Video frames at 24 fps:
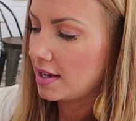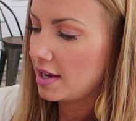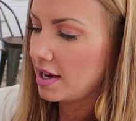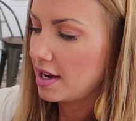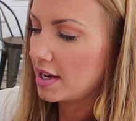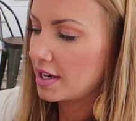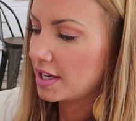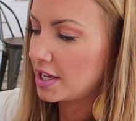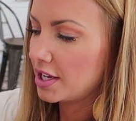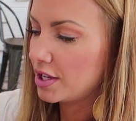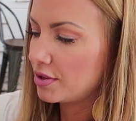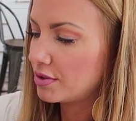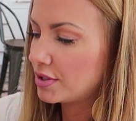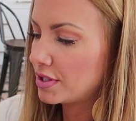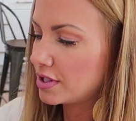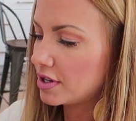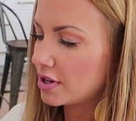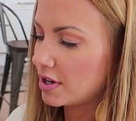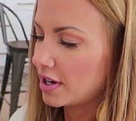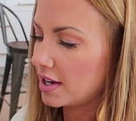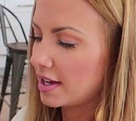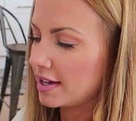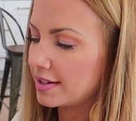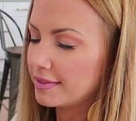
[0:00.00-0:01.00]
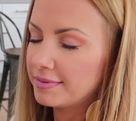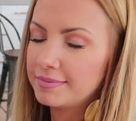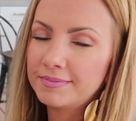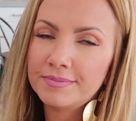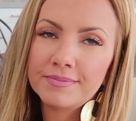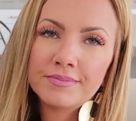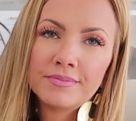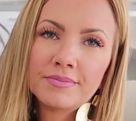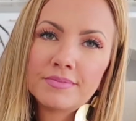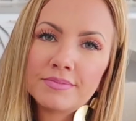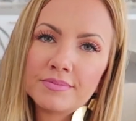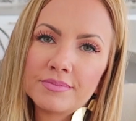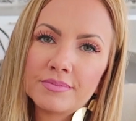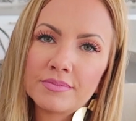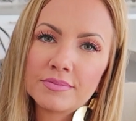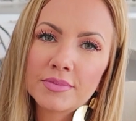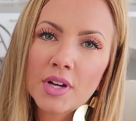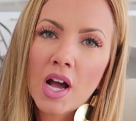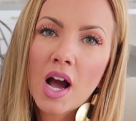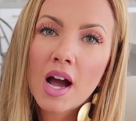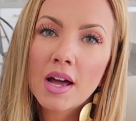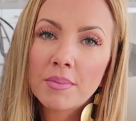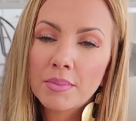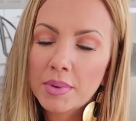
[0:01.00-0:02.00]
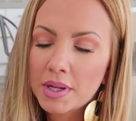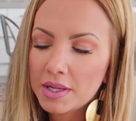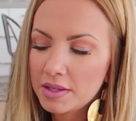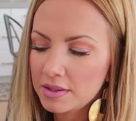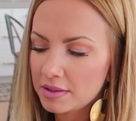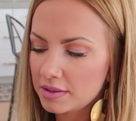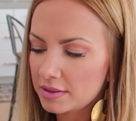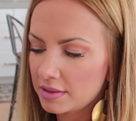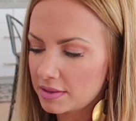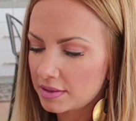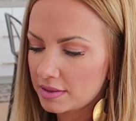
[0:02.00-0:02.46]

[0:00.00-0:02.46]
on a cotton ball,